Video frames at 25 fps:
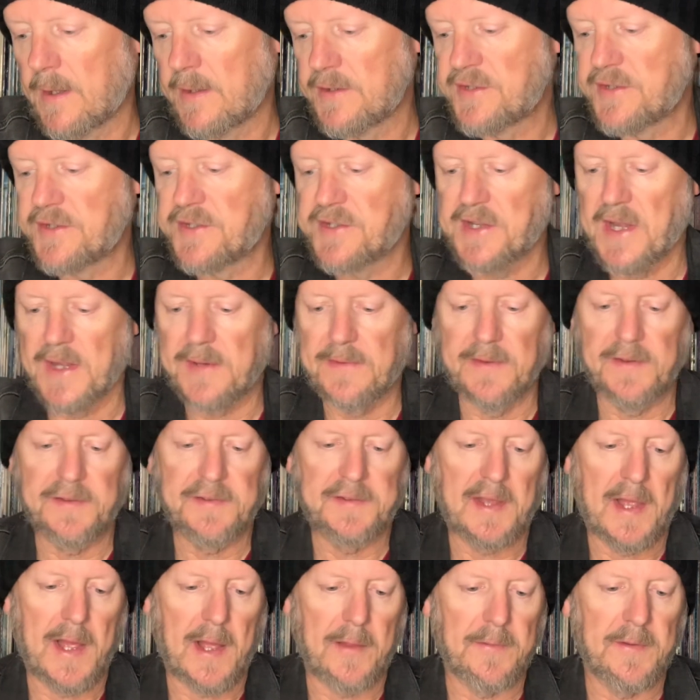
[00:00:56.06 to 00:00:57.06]
you should check
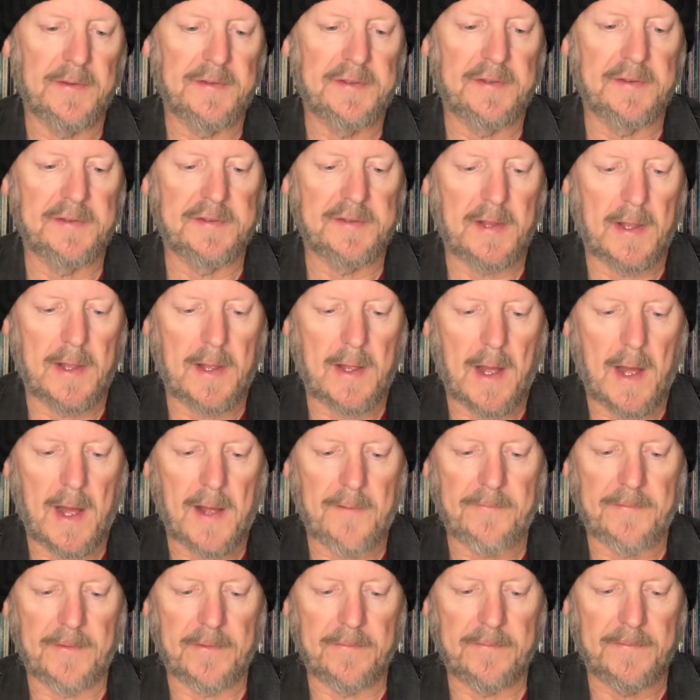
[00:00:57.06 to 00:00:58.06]
this out. This is
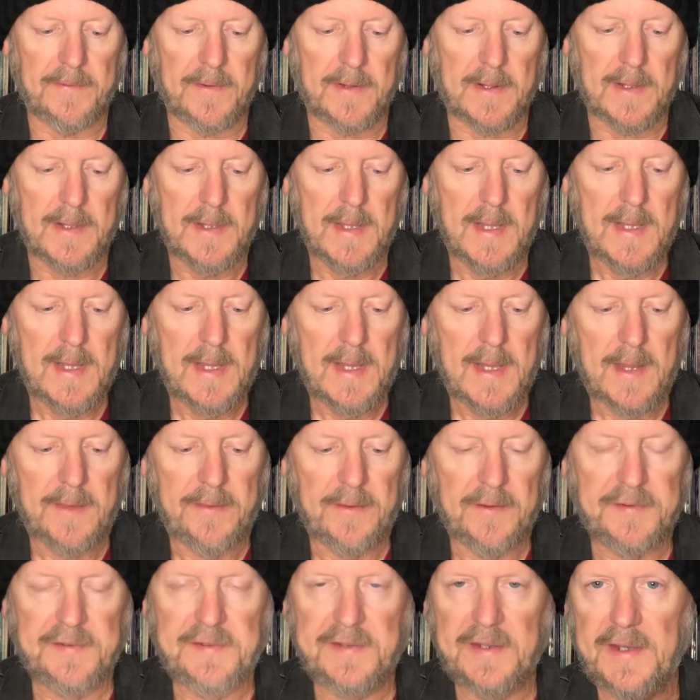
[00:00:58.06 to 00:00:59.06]
off of
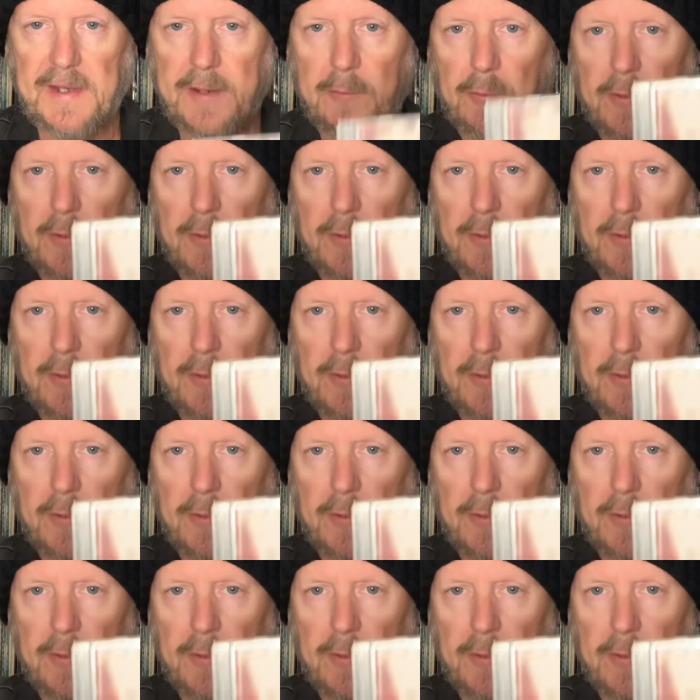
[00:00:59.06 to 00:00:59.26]
the CD